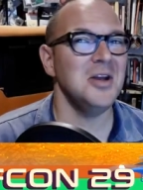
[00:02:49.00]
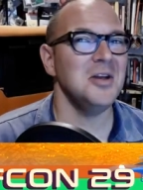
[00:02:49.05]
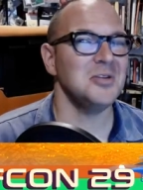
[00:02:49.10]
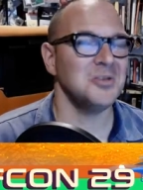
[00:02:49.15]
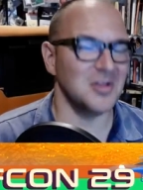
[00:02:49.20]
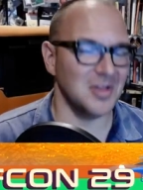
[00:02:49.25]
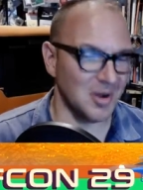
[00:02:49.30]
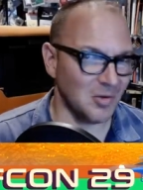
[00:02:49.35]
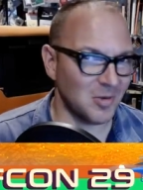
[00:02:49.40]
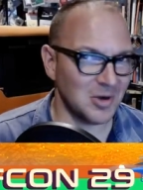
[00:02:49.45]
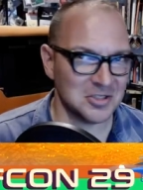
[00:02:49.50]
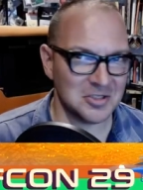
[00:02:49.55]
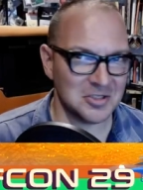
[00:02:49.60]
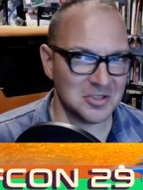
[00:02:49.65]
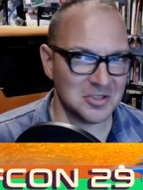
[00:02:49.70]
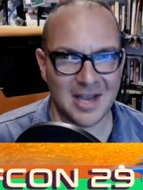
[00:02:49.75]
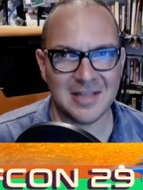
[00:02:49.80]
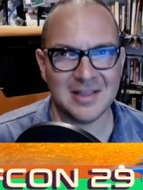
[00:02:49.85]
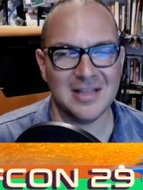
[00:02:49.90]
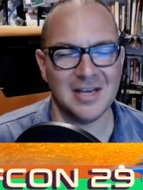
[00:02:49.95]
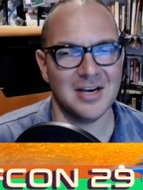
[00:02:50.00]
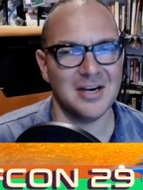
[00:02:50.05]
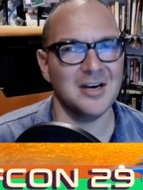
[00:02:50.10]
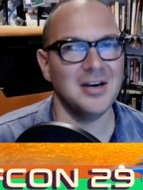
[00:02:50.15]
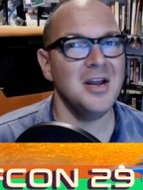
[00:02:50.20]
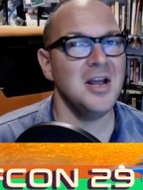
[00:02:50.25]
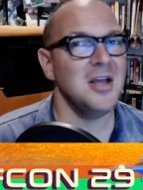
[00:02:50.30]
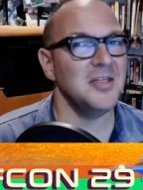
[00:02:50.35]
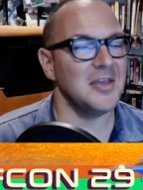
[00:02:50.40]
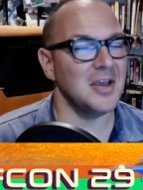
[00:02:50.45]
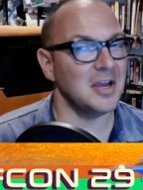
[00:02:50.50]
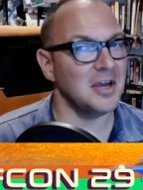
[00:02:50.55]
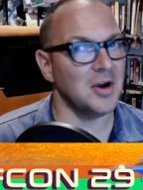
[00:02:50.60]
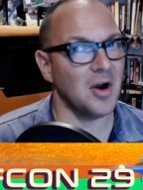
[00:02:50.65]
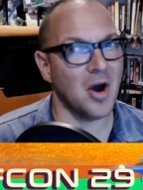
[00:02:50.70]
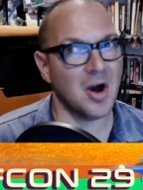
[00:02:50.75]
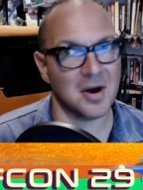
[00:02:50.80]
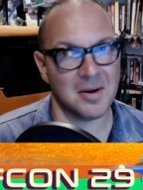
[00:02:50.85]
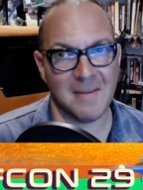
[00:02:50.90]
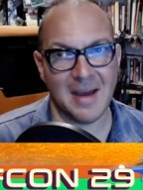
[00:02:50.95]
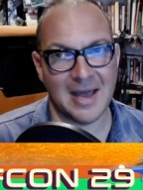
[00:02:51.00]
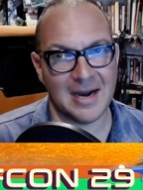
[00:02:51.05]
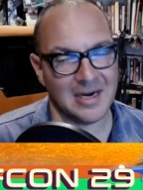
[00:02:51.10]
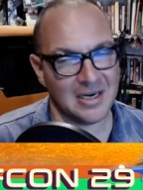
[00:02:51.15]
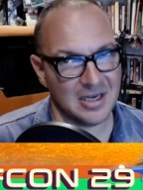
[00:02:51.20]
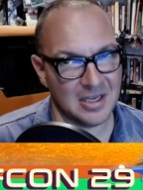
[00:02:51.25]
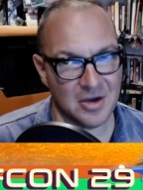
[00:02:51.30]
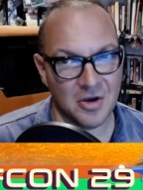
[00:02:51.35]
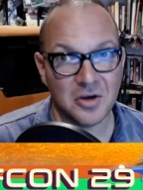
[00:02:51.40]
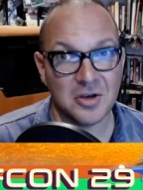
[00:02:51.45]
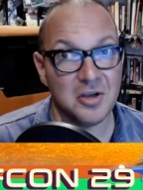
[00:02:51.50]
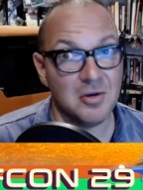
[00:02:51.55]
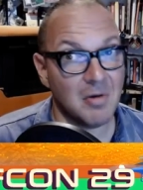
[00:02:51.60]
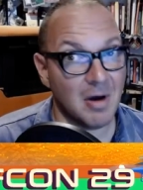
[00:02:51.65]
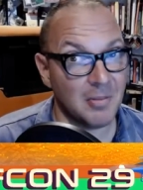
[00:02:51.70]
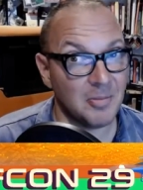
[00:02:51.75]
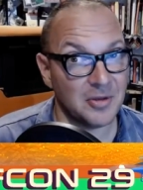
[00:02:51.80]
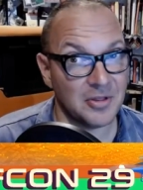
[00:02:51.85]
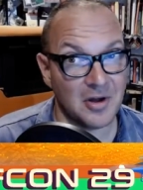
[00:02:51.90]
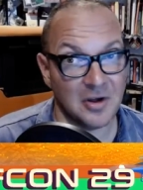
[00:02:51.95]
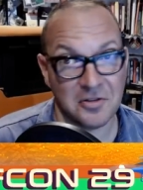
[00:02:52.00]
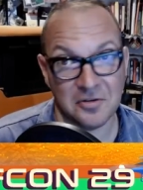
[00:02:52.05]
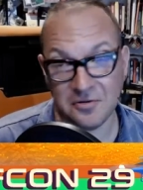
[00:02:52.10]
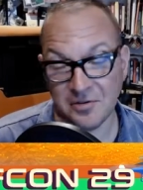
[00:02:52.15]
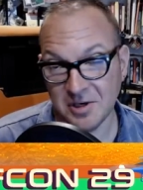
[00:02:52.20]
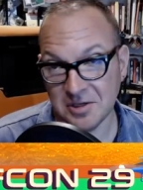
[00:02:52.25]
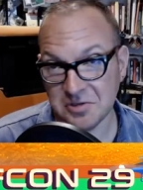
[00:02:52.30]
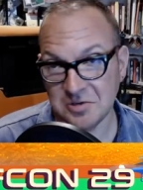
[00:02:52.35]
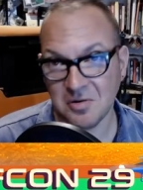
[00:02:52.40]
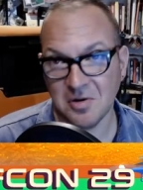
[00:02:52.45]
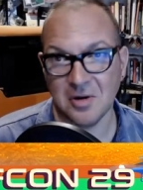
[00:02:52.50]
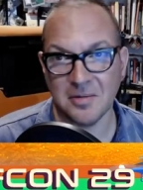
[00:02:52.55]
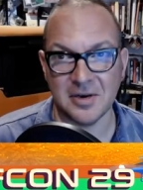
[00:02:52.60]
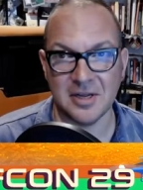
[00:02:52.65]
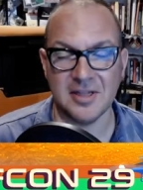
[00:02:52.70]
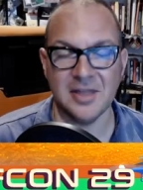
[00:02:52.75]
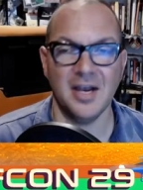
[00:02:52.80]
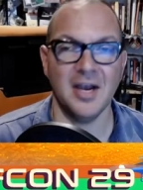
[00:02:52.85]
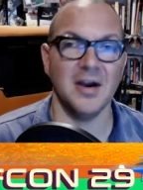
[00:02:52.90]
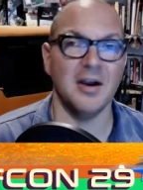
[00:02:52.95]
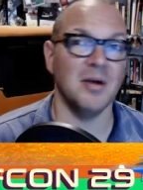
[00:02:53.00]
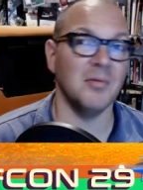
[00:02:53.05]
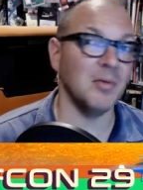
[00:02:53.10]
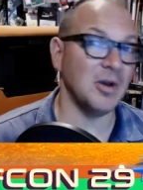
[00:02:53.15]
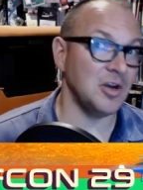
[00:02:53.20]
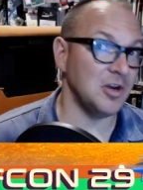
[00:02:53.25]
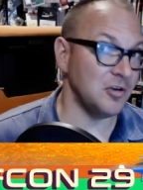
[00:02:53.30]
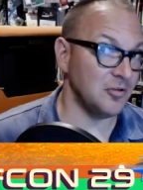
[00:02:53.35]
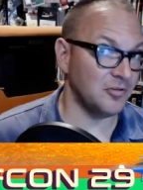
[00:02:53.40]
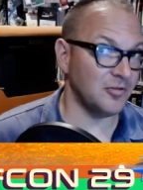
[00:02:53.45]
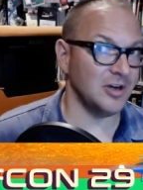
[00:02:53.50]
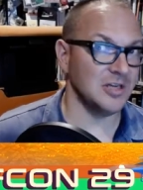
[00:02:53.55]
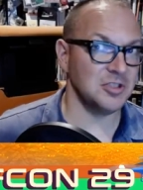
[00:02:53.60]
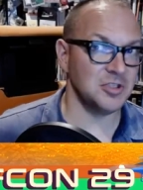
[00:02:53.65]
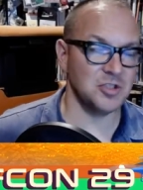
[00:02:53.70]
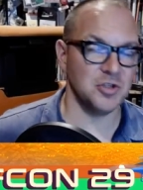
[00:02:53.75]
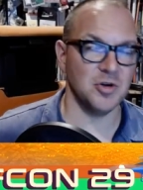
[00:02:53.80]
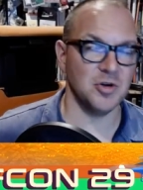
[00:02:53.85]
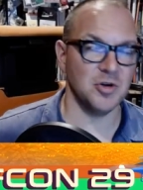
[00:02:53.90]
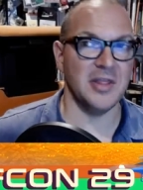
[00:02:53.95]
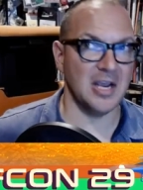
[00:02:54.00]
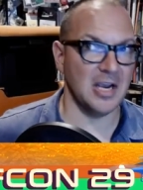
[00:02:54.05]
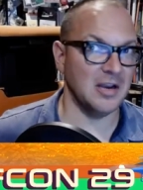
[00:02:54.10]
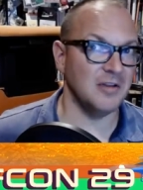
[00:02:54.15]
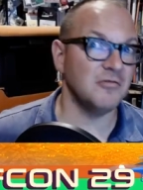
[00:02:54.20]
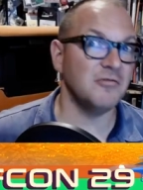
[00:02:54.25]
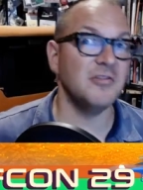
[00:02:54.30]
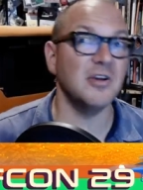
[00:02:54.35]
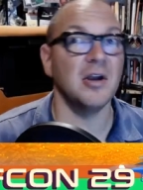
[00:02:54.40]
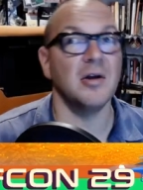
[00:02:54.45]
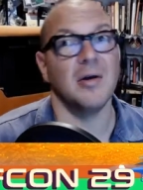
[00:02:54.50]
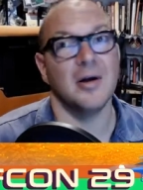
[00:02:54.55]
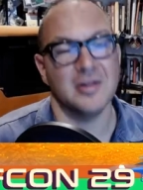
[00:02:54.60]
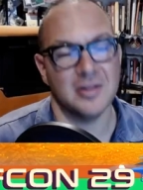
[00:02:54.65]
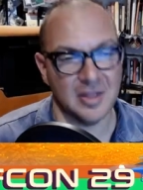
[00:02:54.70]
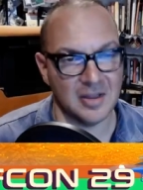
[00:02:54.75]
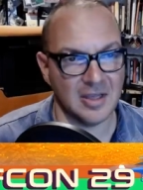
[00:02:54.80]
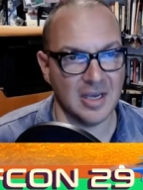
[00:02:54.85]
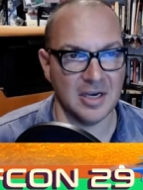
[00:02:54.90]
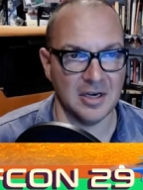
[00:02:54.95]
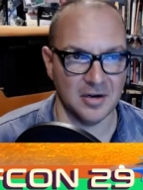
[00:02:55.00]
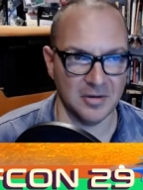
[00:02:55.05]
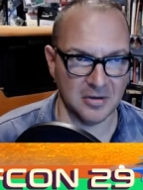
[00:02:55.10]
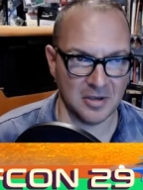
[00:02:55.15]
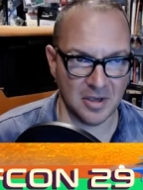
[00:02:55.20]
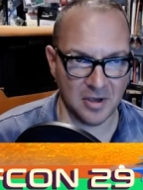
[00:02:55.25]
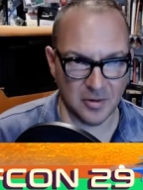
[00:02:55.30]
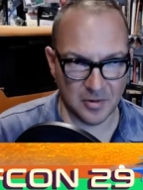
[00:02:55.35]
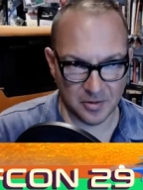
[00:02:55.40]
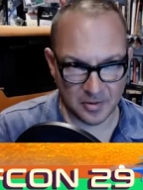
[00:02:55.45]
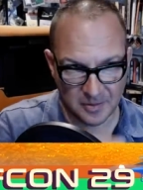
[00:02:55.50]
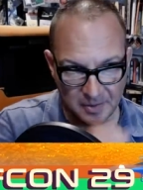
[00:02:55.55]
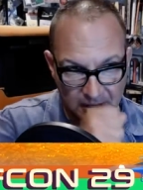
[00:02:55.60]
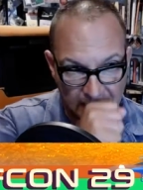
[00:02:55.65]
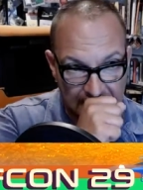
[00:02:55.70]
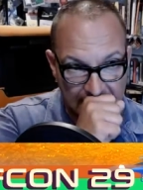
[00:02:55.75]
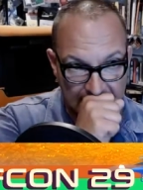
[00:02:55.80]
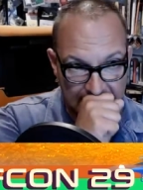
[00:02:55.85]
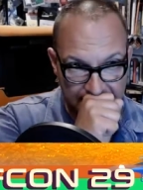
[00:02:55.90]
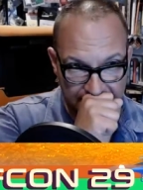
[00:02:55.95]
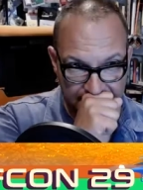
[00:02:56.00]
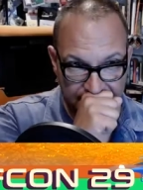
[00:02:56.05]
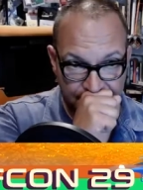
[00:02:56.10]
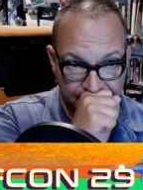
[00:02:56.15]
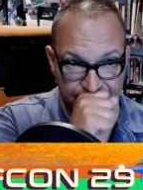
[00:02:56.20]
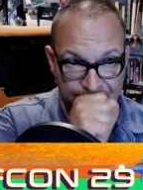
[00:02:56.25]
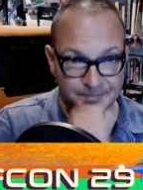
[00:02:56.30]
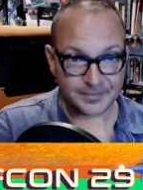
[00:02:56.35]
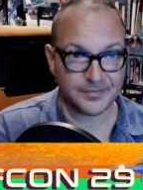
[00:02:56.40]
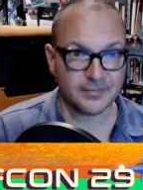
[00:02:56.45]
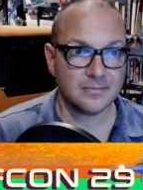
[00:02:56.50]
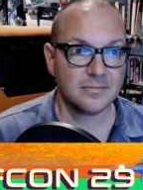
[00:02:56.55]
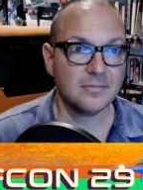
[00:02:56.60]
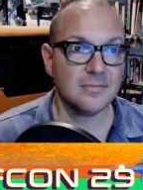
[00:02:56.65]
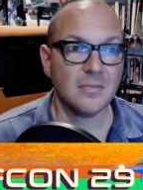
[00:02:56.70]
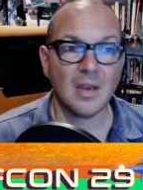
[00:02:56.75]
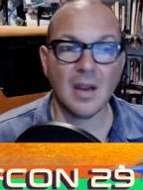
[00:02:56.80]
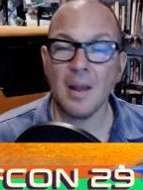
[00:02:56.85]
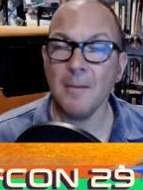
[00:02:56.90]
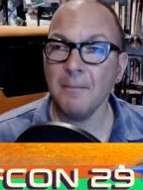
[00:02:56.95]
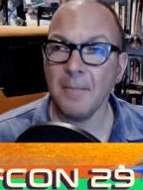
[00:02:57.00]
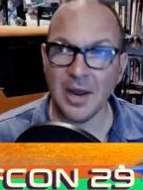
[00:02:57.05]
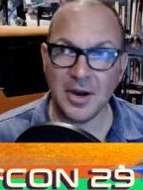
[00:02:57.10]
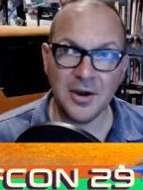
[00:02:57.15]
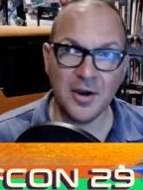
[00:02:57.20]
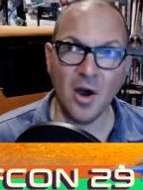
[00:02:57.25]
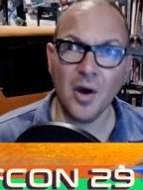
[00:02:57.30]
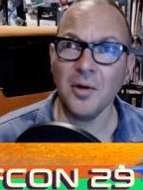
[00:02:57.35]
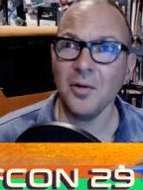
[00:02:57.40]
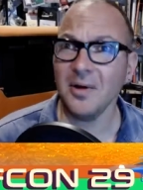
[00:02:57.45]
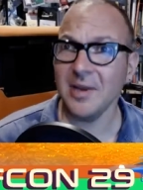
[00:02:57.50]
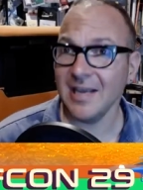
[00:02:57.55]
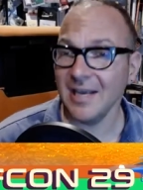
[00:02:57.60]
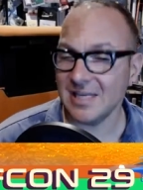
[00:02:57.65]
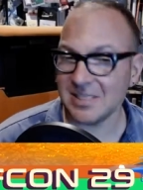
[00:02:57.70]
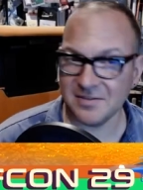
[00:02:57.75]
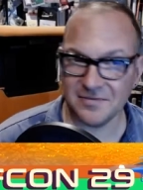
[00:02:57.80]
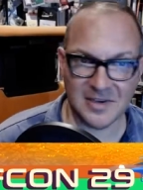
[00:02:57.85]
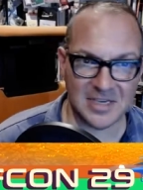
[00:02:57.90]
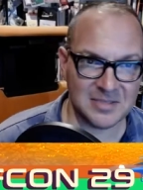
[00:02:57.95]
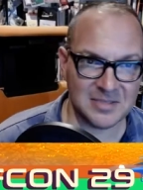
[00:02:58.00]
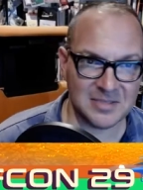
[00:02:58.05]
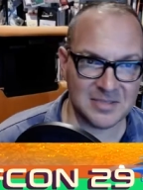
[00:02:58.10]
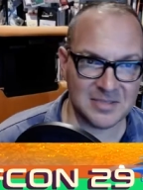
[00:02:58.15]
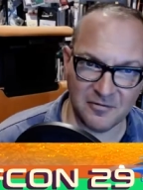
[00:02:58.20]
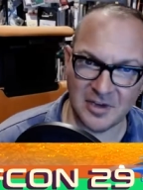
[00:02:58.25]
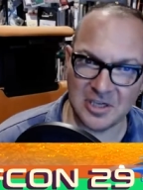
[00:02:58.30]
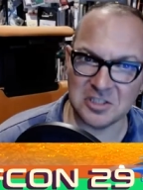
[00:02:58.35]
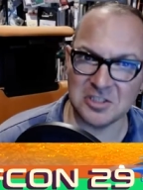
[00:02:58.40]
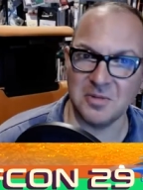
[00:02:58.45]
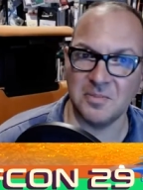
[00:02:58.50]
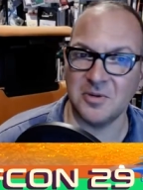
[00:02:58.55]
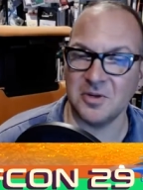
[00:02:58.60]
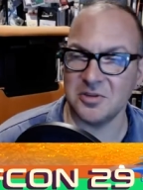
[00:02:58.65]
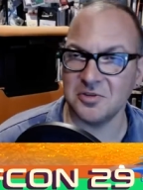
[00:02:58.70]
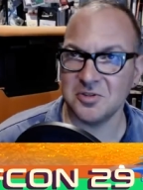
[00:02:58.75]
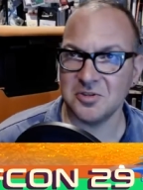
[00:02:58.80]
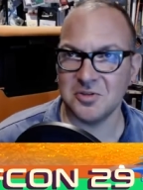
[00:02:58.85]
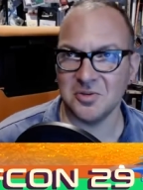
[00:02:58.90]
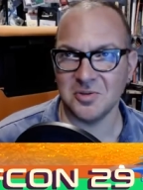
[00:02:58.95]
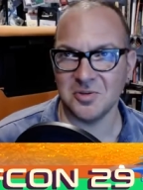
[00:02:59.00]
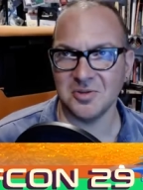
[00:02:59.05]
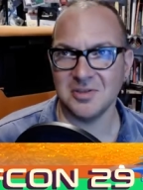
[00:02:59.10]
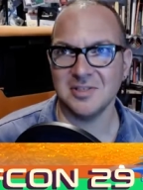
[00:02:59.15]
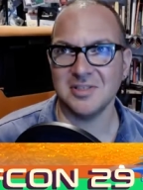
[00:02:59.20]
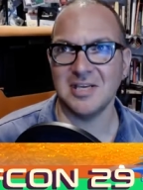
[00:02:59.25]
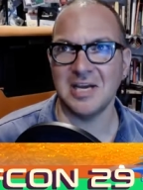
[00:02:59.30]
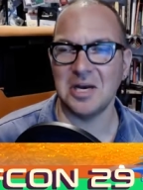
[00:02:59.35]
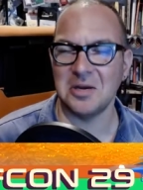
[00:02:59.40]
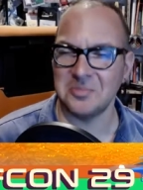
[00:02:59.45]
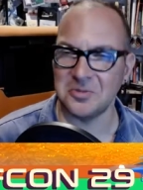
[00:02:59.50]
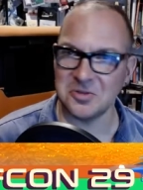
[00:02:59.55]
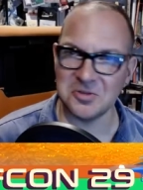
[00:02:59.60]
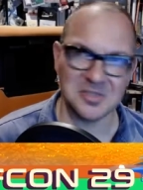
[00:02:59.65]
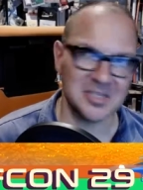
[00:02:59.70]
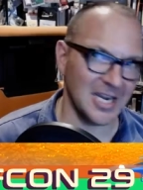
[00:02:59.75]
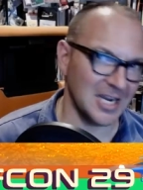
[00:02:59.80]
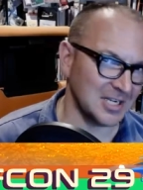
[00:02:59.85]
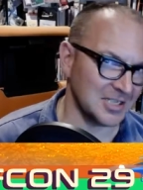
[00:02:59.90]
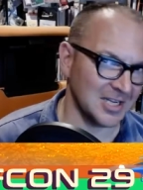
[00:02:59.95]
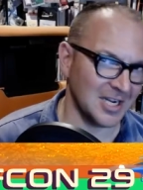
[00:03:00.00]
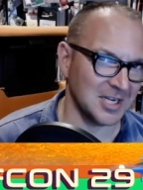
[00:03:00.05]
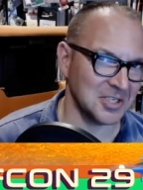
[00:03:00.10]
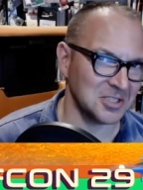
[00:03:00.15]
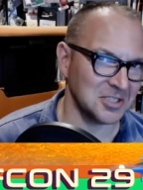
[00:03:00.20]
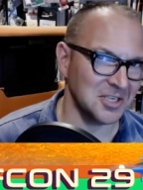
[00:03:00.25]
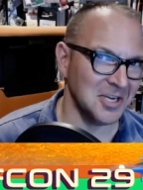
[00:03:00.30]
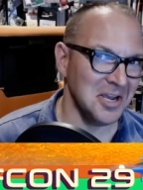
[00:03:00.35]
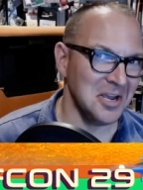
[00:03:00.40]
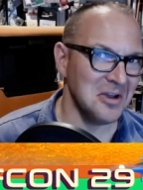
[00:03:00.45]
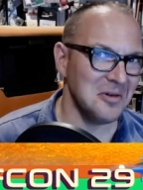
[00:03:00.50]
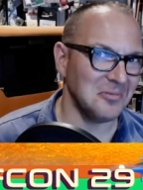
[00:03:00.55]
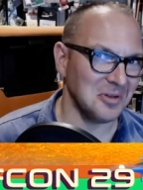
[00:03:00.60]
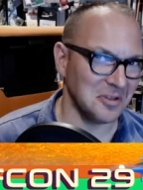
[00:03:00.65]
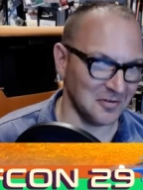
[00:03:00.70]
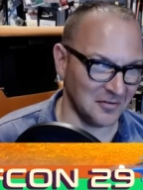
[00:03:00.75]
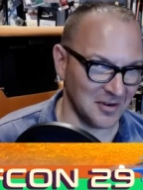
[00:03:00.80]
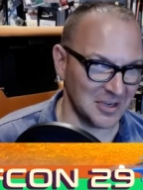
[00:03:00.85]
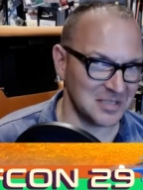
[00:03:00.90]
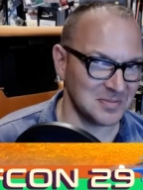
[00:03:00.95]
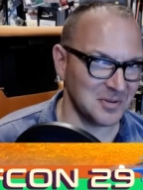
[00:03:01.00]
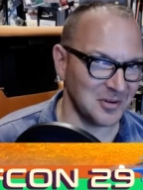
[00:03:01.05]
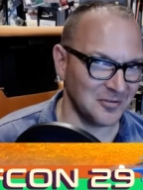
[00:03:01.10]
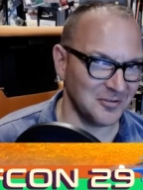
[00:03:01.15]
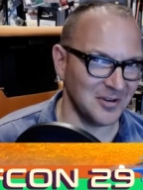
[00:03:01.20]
so that once you get there, they can automatically hook you up with all the friends who are already there. And when new friends join, they can figure out that they know you. But not only has Facebook failed to produce tools to help you stay in touch with your Facebook